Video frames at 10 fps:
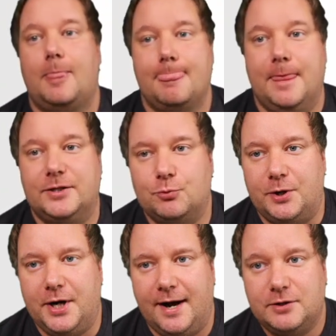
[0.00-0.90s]
This is where
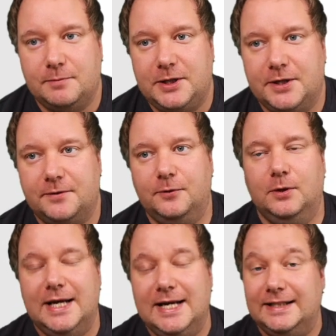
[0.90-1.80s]
you have to be careful.
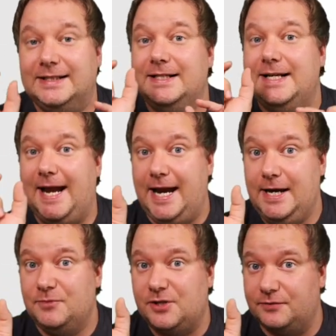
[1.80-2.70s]
The
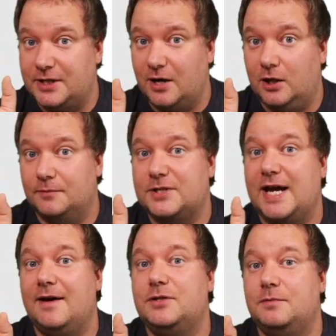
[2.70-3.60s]
names of the columns
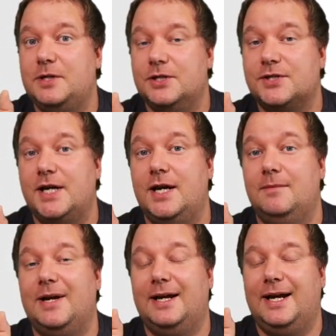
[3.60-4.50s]
have to be the
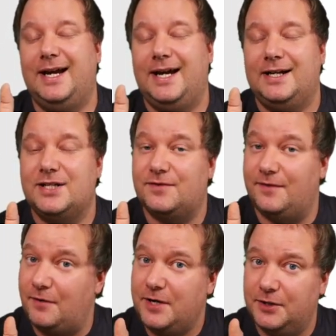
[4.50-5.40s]
same, and it's
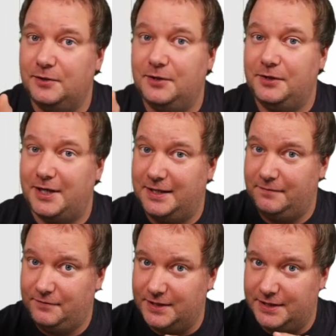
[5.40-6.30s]
very good
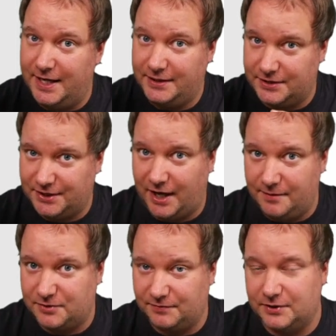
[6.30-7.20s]
if the data
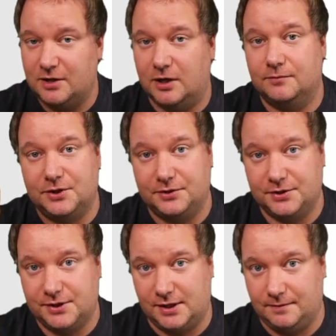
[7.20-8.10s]
types of the columns are the
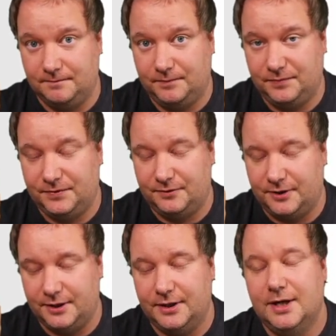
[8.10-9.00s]
same,
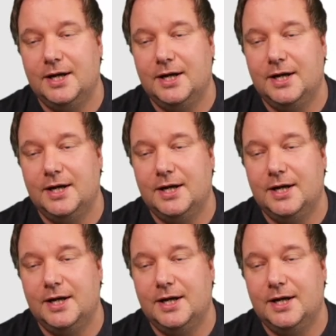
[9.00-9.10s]
right?